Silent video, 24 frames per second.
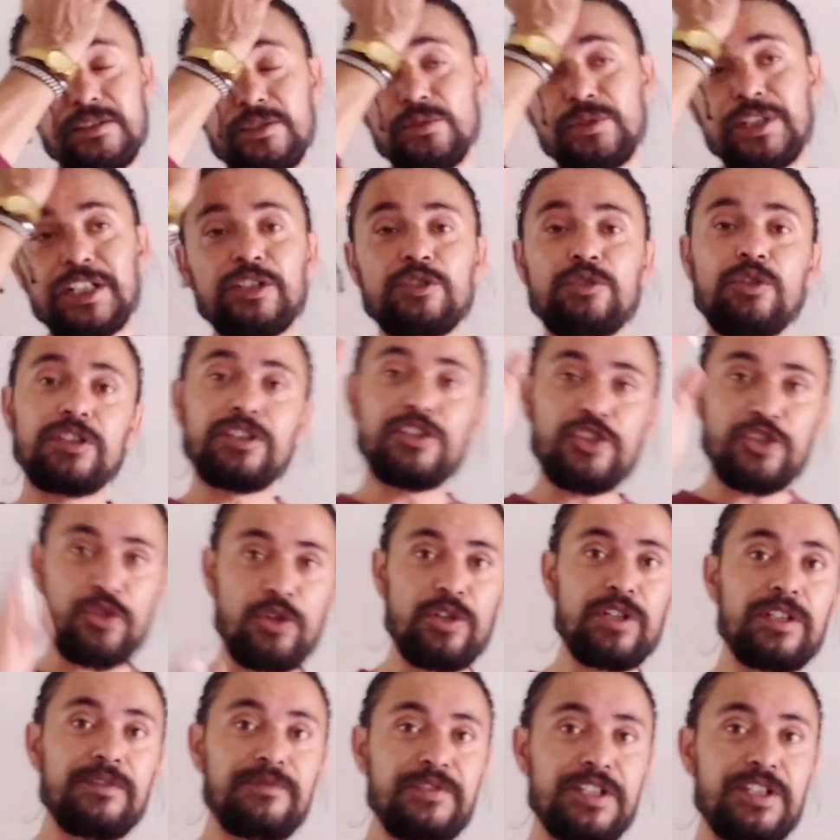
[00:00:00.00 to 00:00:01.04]
you can call the
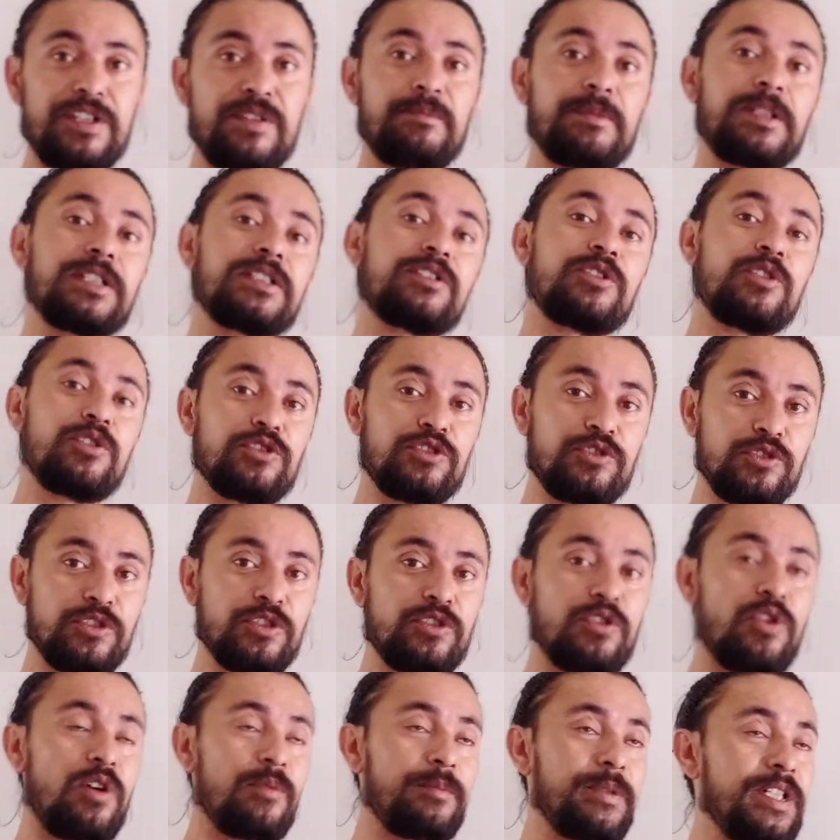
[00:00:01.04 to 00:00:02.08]
short division method also the
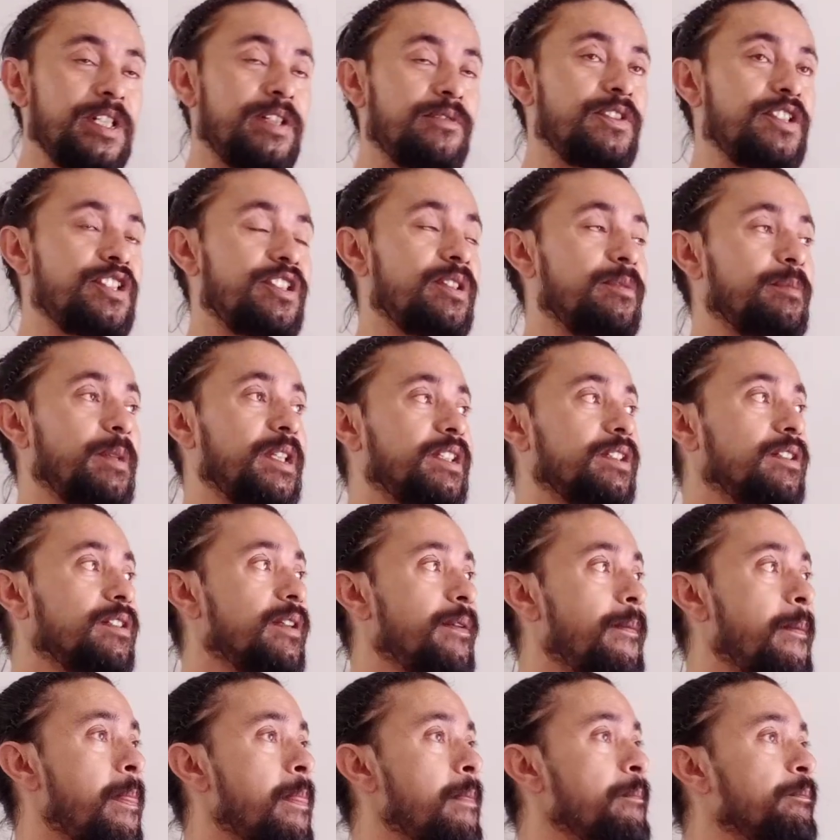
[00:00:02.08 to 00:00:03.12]
common division method,
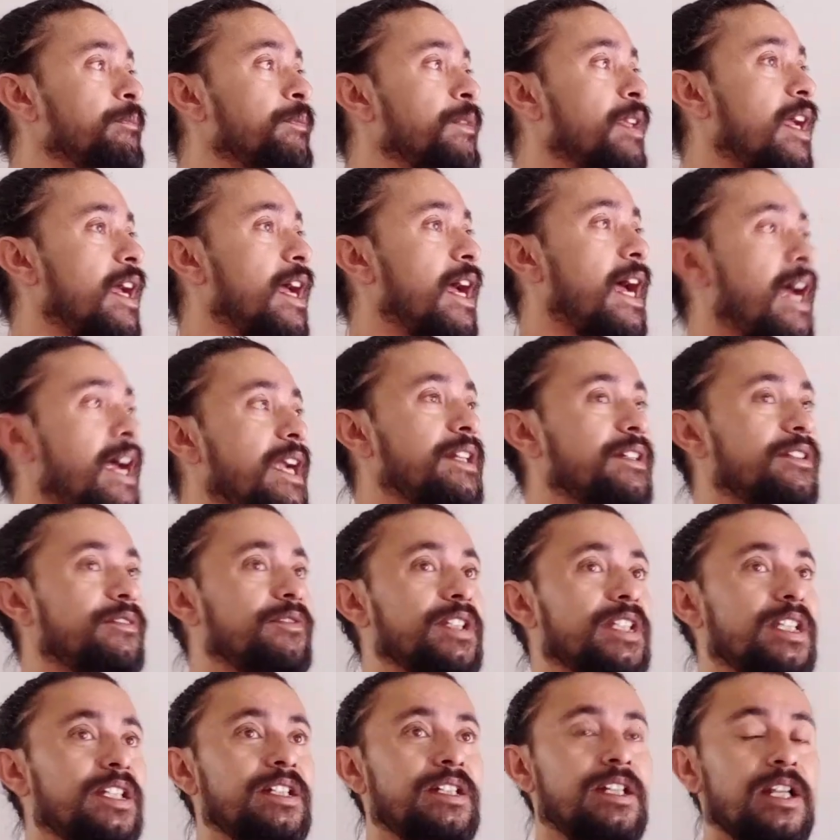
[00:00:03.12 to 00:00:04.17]
and we
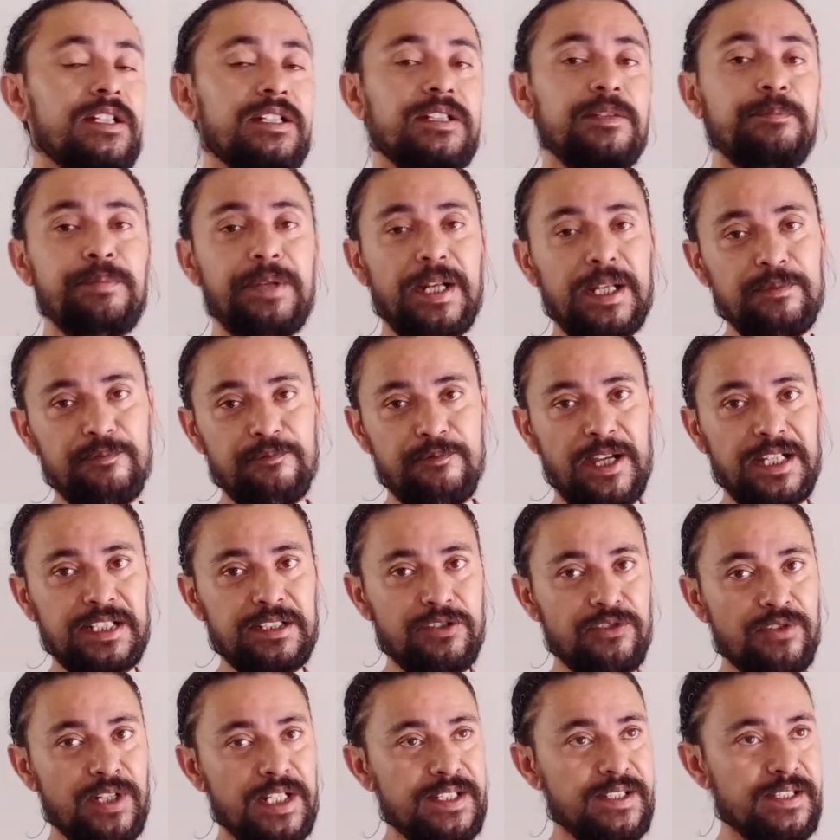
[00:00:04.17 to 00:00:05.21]
had done the prime
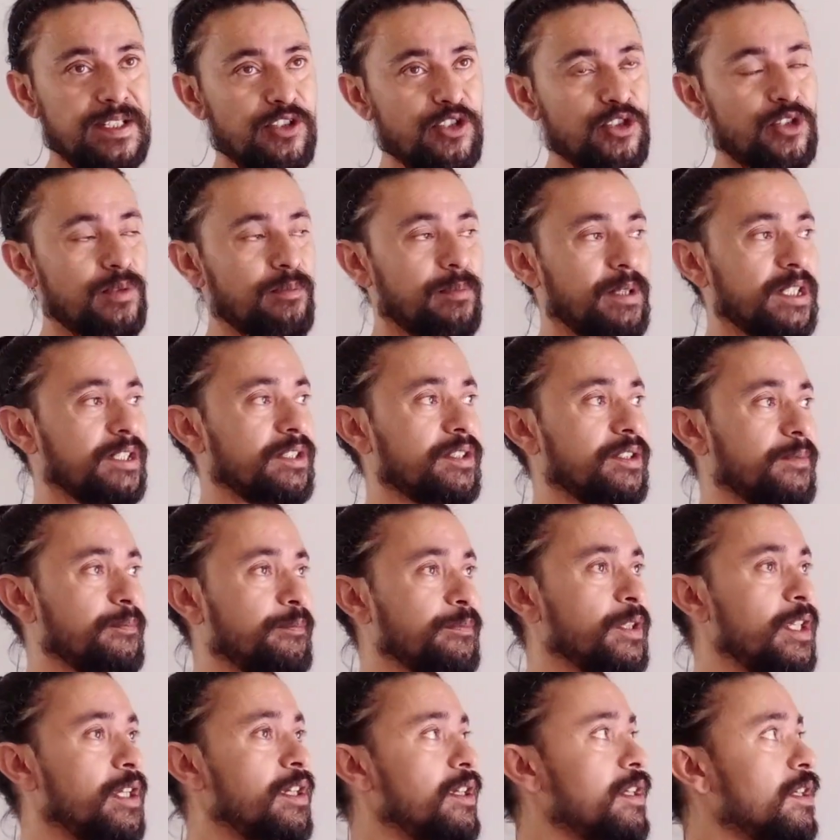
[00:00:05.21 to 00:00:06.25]
factorization method.
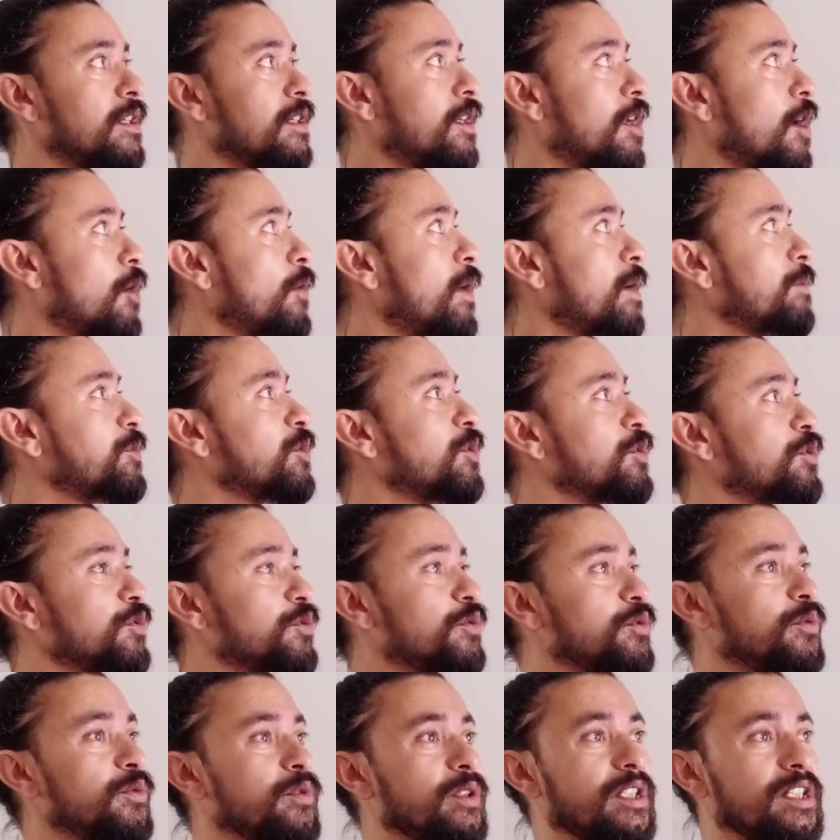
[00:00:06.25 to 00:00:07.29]
Now I'm going to
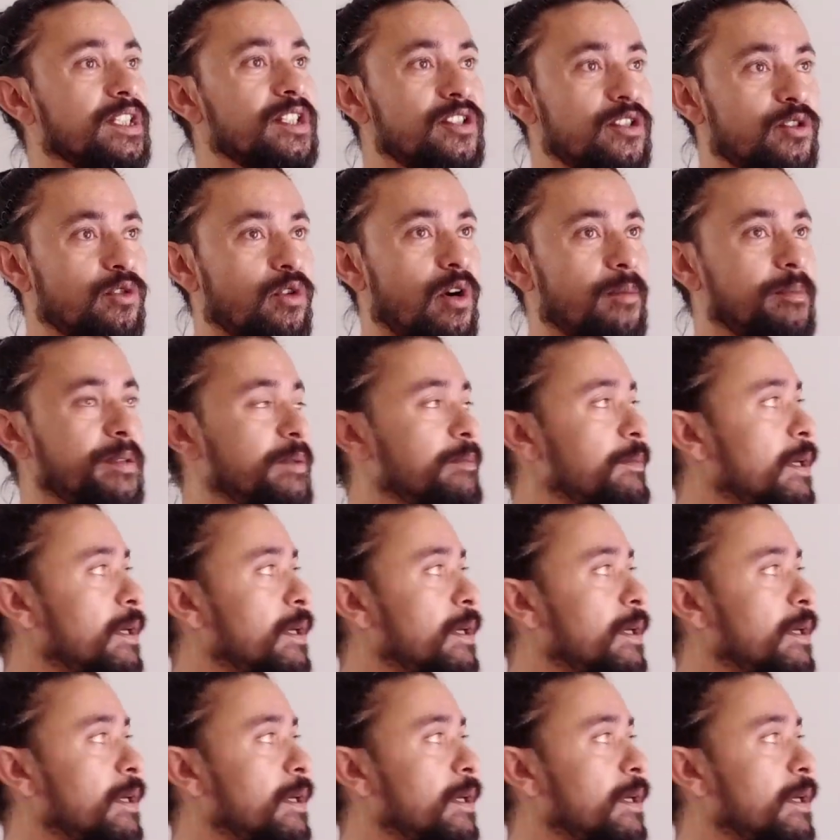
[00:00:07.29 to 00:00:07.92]
do least common